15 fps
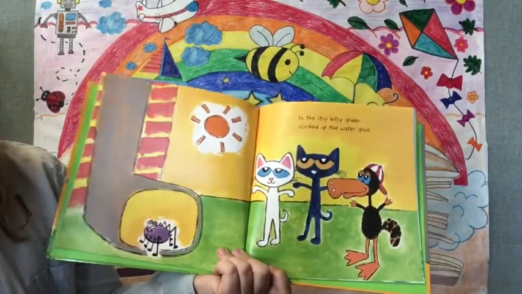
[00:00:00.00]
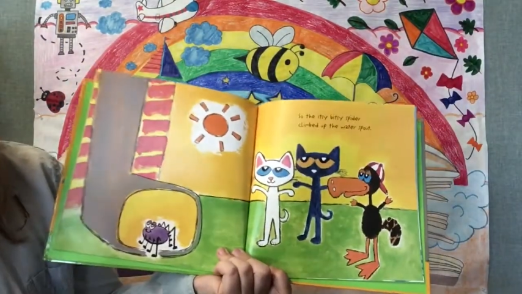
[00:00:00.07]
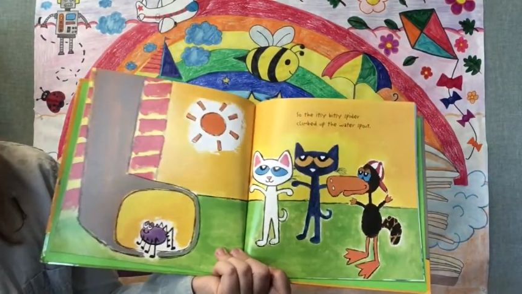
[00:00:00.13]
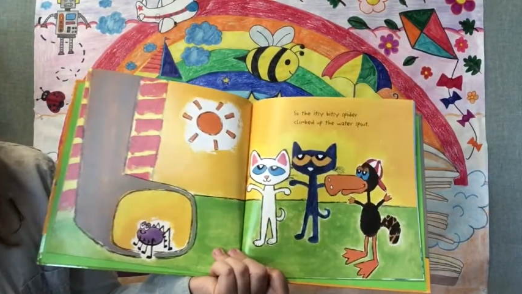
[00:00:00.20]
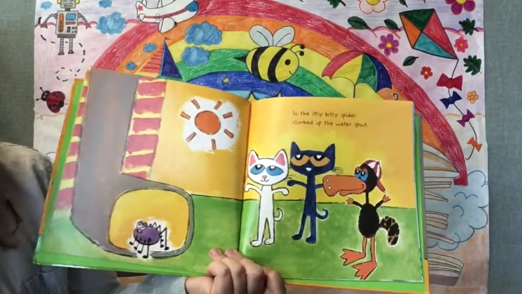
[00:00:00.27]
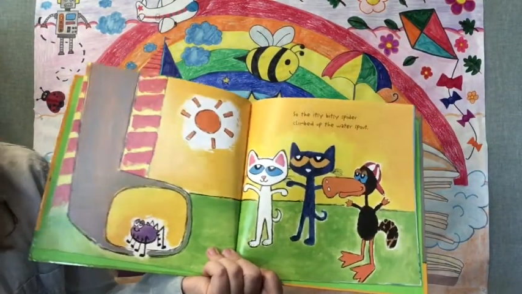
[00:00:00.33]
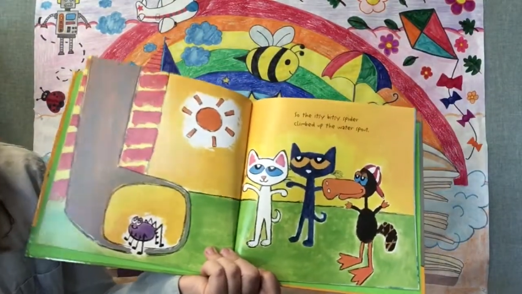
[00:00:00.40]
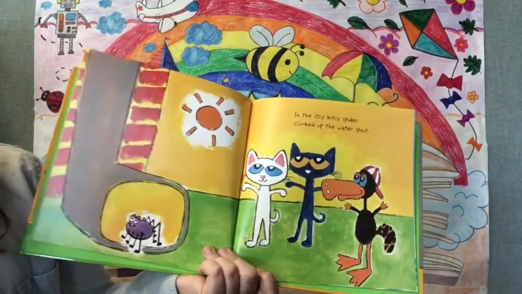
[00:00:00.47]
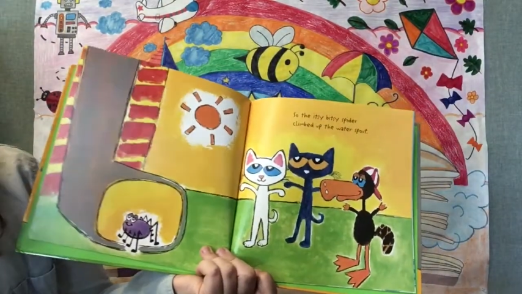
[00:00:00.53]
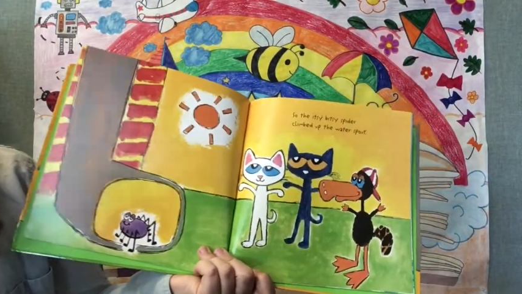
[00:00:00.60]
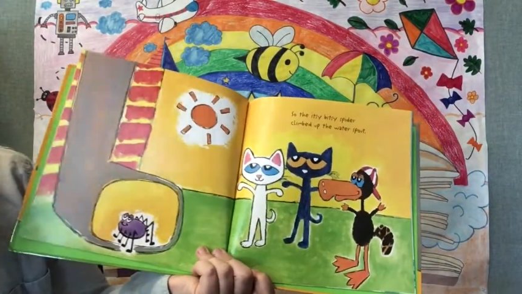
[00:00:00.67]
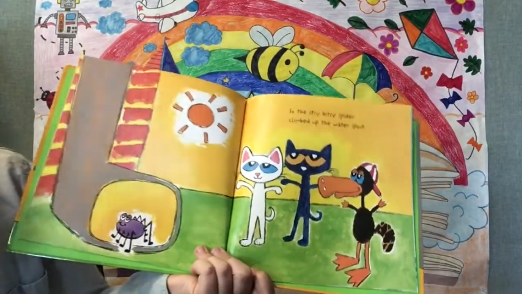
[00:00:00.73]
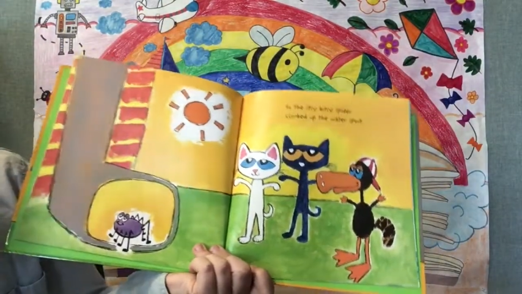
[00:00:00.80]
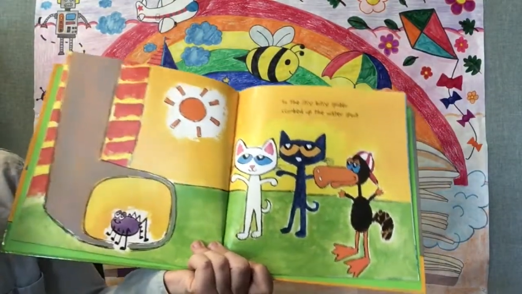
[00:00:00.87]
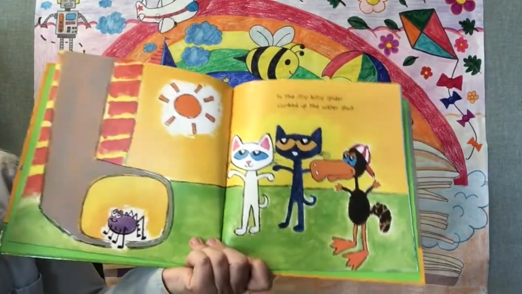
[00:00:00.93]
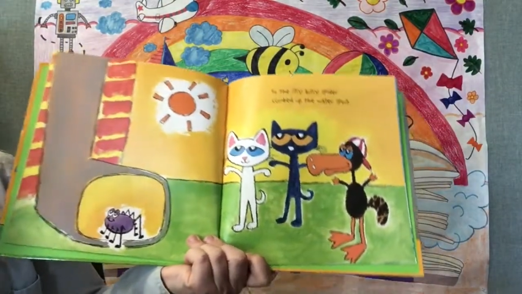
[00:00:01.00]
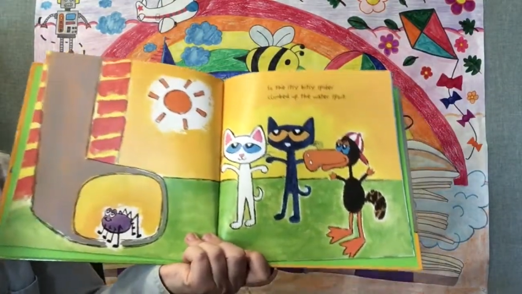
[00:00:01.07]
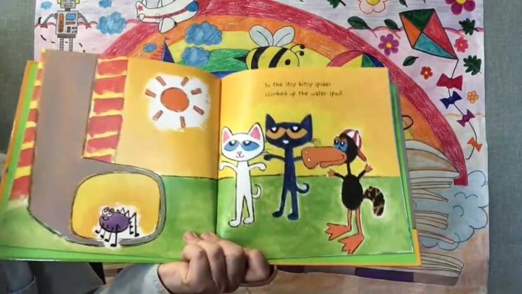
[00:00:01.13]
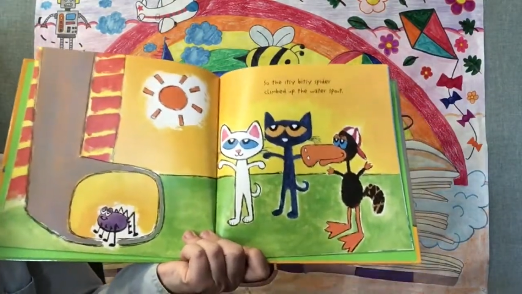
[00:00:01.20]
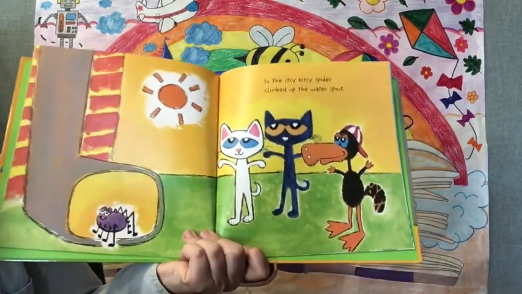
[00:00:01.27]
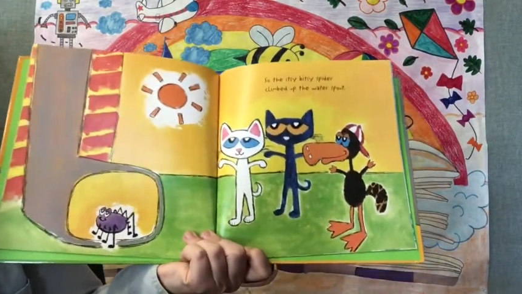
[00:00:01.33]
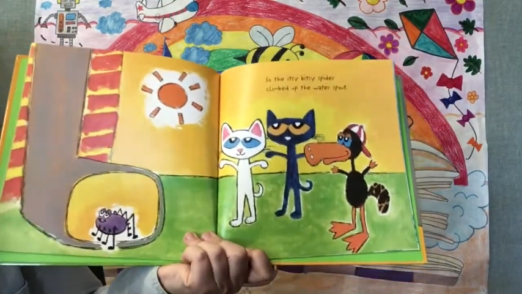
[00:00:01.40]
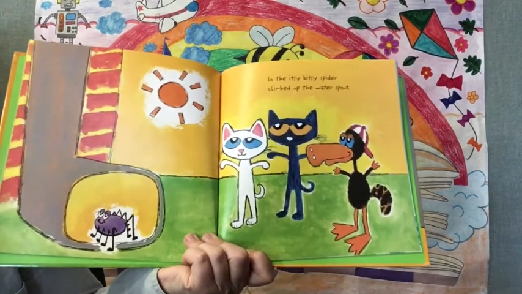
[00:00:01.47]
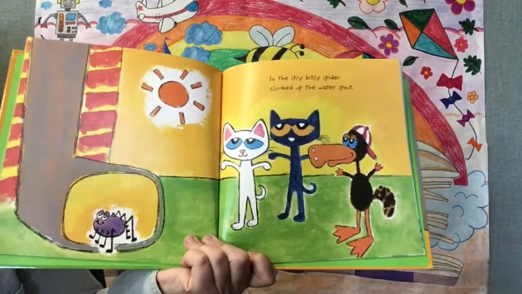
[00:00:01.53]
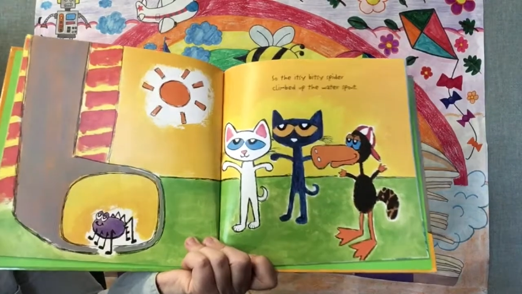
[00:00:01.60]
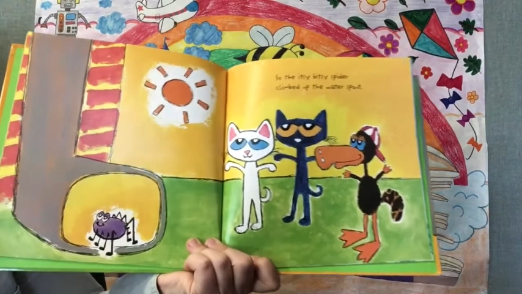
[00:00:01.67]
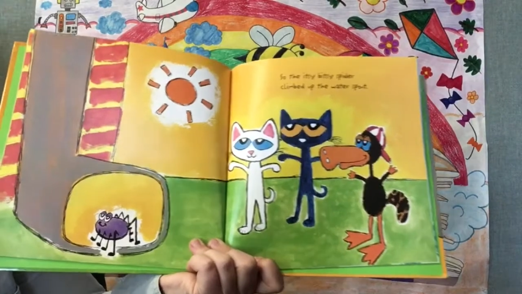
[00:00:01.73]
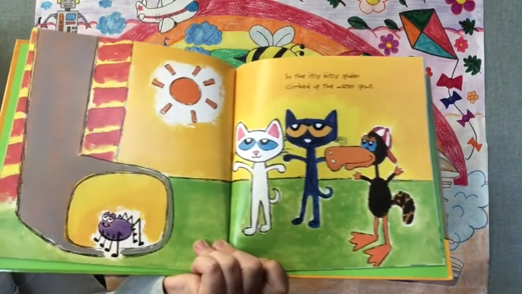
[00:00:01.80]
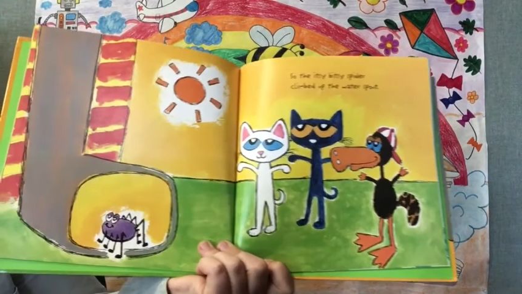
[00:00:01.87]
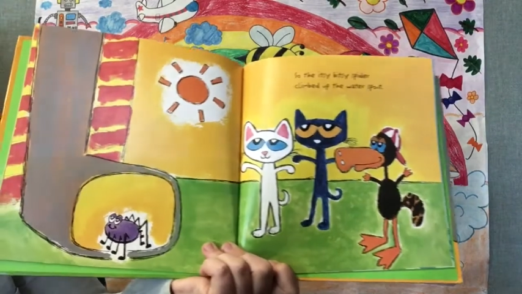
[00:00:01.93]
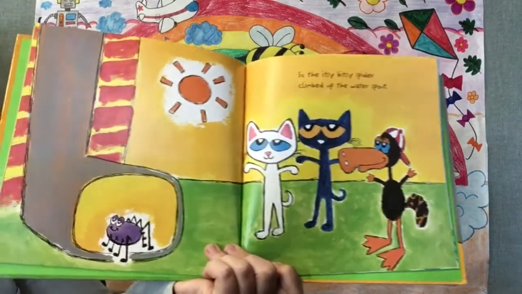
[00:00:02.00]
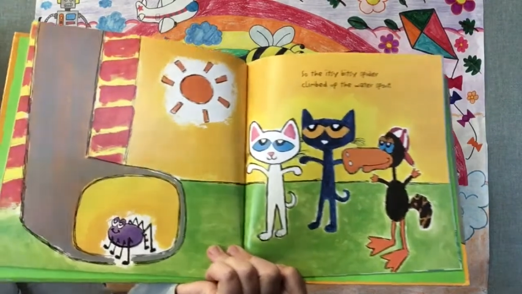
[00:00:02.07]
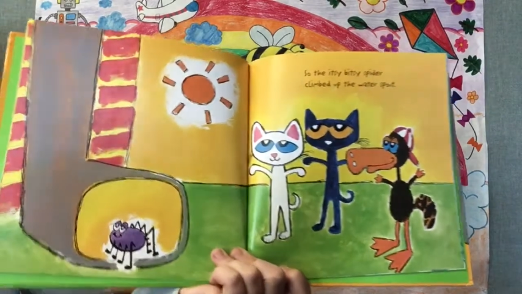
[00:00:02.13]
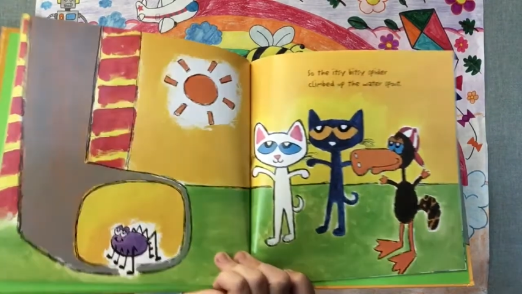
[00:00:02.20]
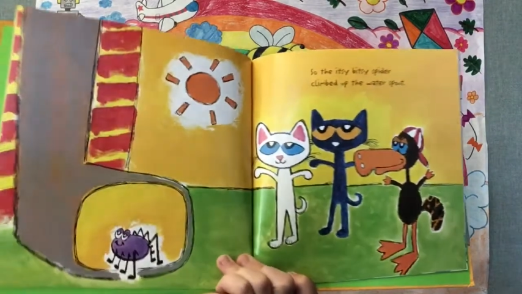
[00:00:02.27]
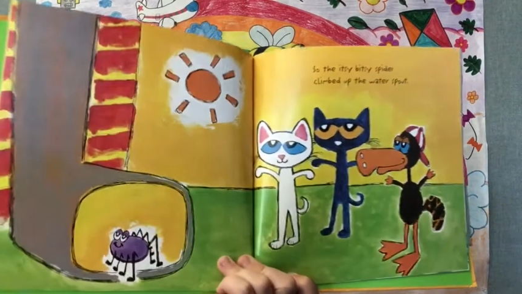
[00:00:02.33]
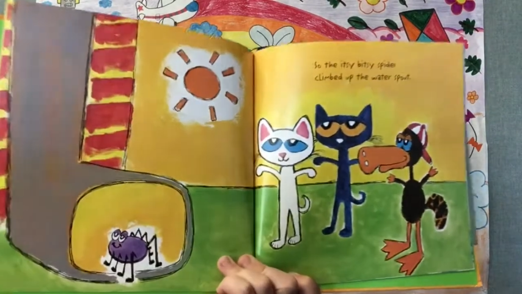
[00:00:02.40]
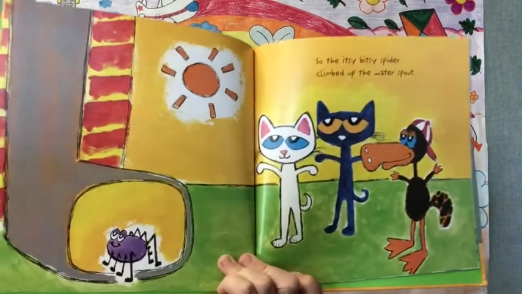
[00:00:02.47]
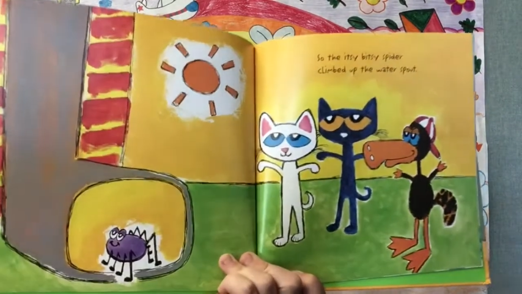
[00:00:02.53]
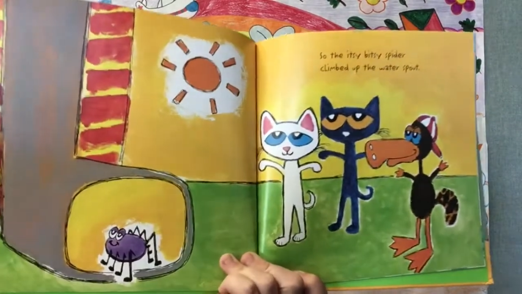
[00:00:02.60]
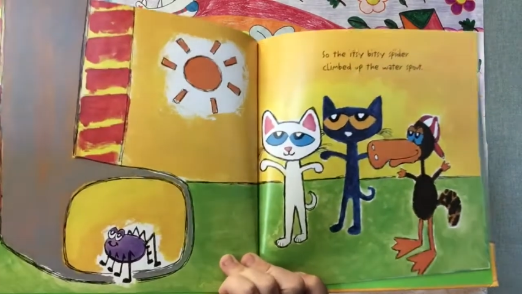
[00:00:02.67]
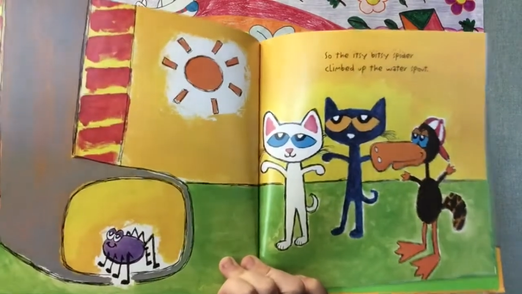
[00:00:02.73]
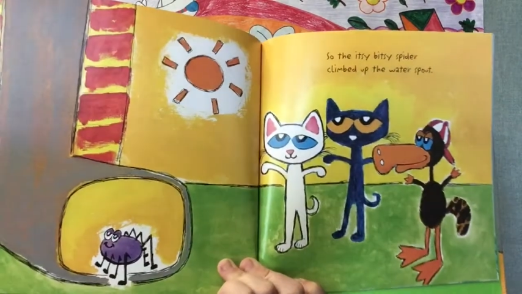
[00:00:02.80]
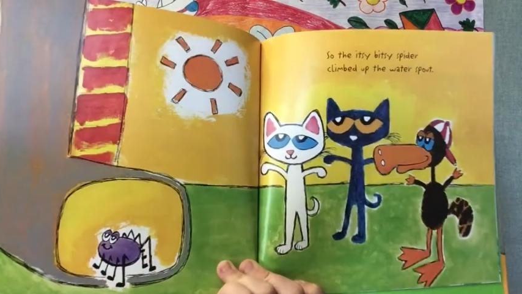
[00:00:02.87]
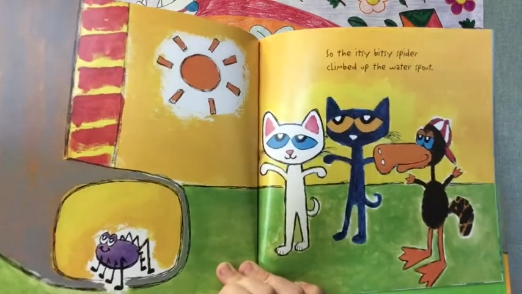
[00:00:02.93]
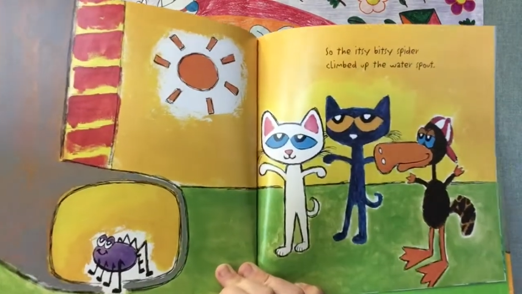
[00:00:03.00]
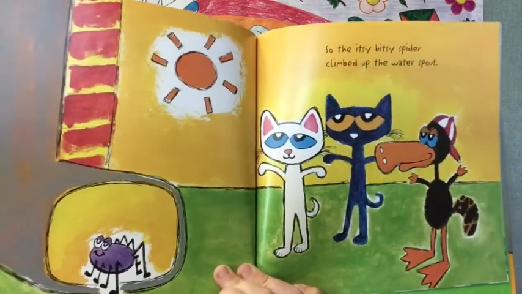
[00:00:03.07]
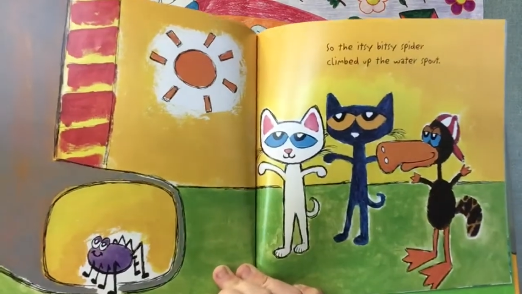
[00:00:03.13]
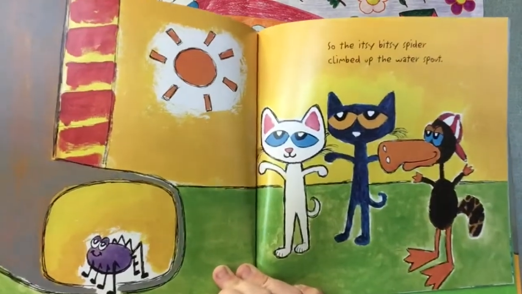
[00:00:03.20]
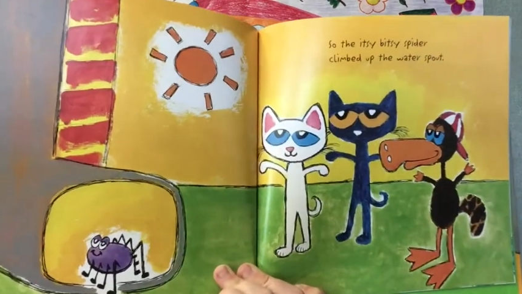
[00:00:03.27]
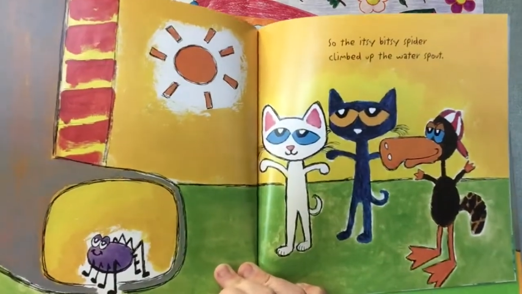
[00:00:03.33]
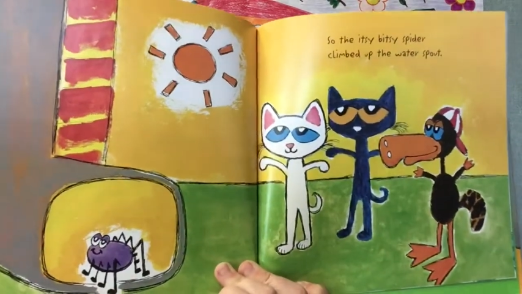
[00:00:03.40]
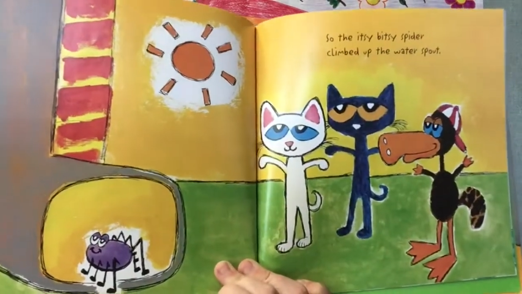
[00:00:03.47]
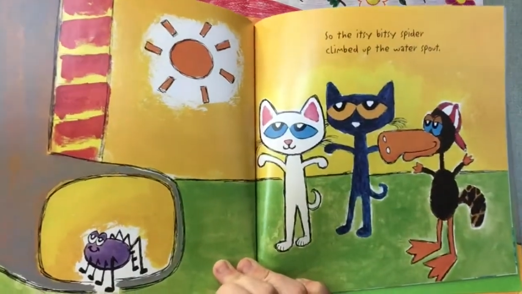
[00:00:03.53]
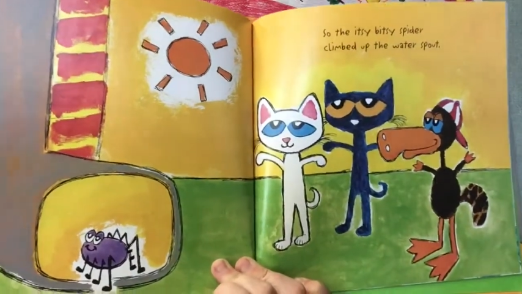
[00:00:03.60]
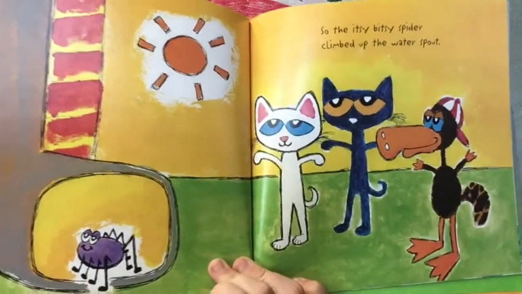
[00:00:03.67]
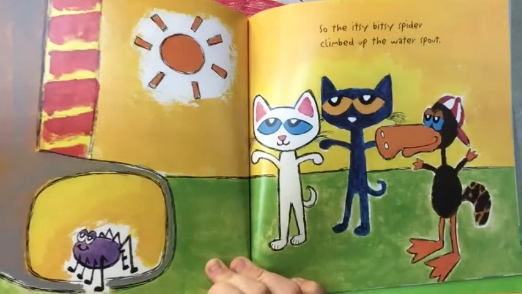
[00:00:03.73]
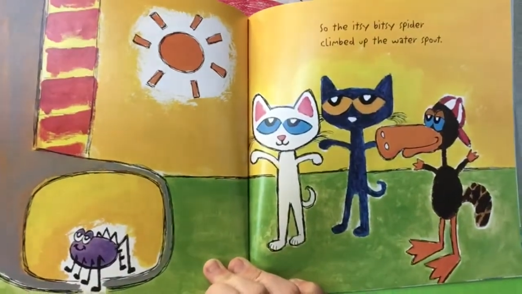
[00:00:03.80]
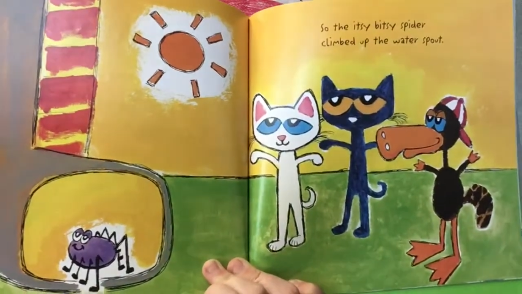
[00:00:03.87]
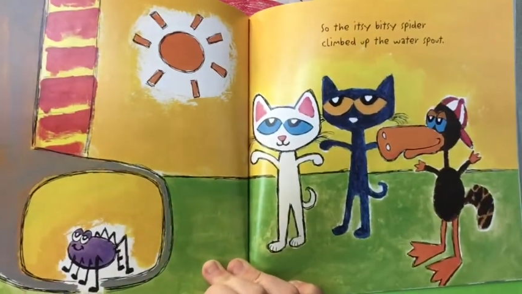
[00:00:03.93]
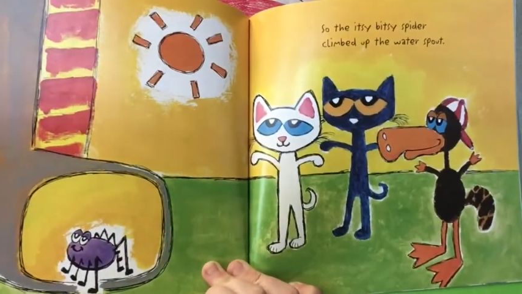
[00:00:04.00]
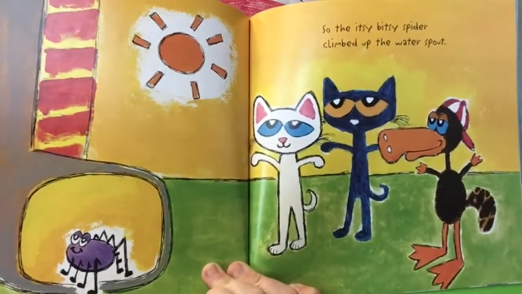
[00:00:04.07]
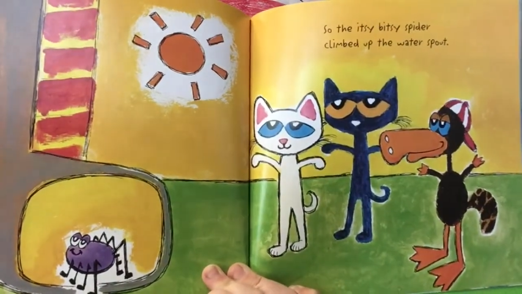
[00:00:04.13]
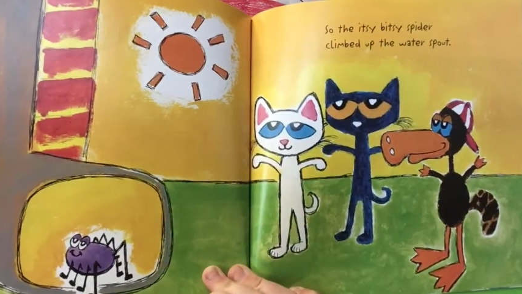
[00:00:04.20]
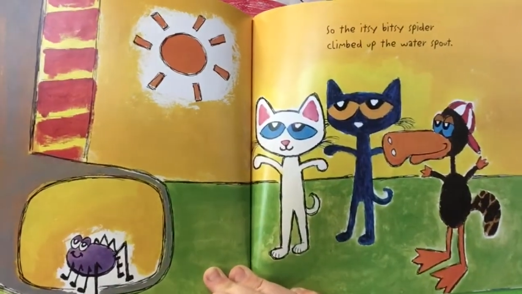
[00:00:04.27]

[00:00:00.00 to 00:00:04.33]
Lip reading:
Nobody's mouth can be seen.